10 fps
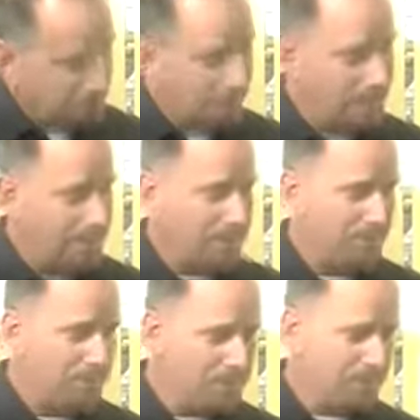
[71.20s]
Well, at
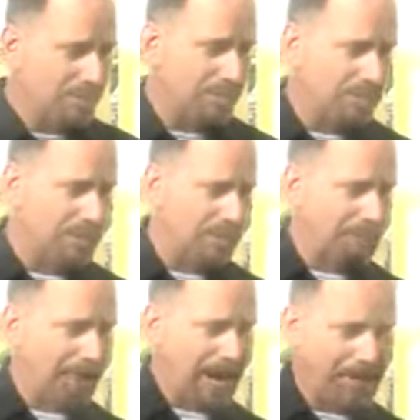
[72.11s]
first looks like
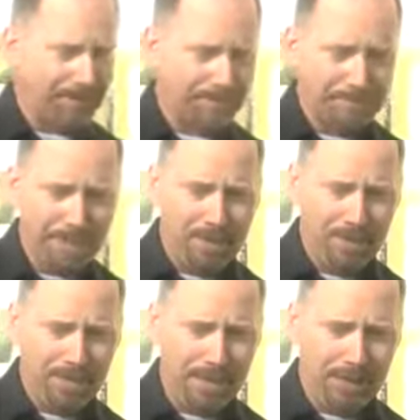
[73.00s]
perhaps
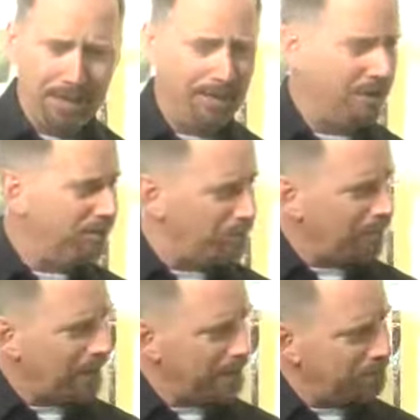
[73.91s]
maybe you're having a
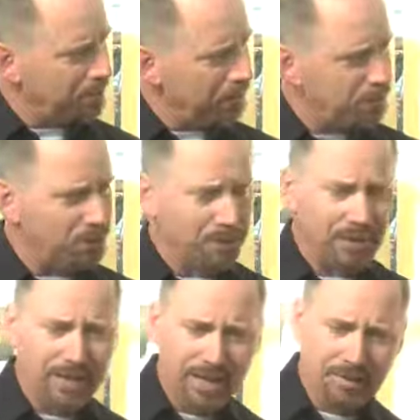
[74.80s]
fertilizer issue.
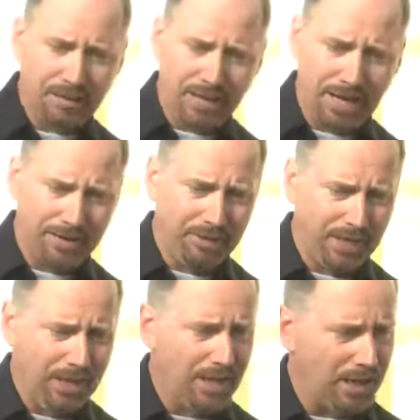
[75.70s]
The leaves are kind of
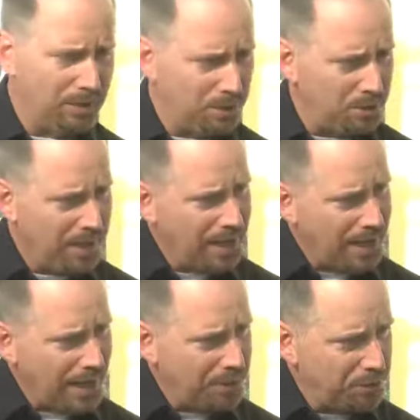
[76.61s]
getting yellow
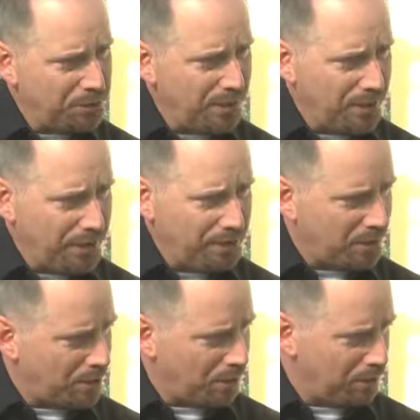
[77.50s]
and they're starting to
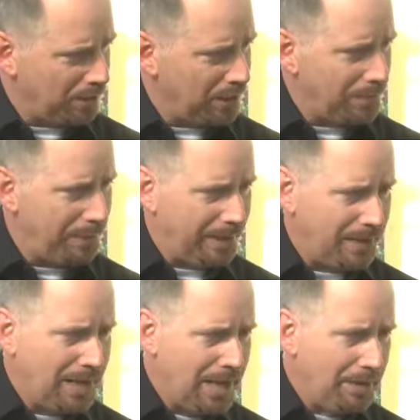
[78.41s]
curl a little bit,
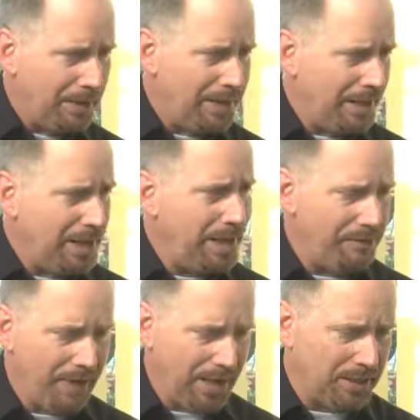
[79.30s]
but then it
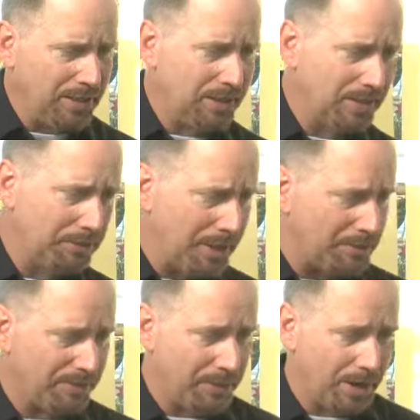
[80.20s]
advances
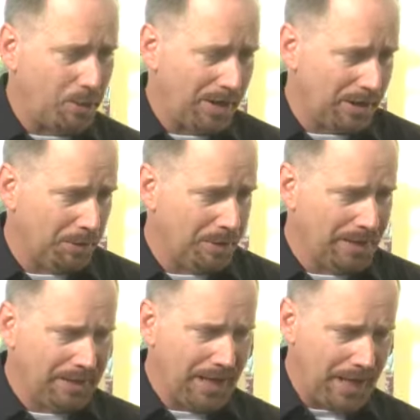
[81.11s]
sometimes very quickly
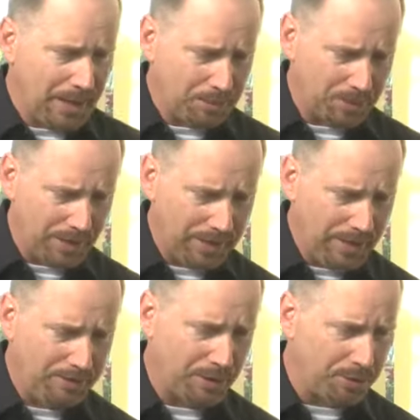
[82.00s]
within days where the
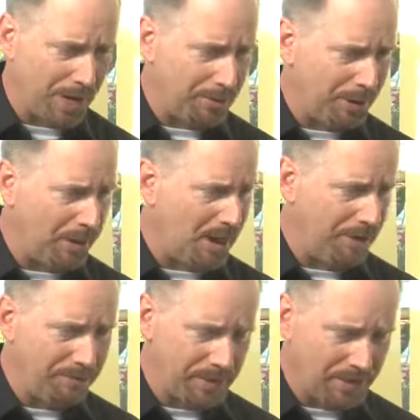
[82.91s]
leaves are dropping
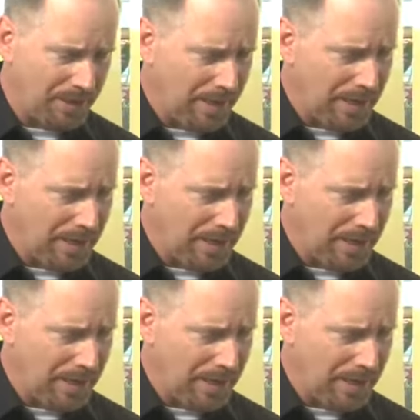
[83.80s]
off, the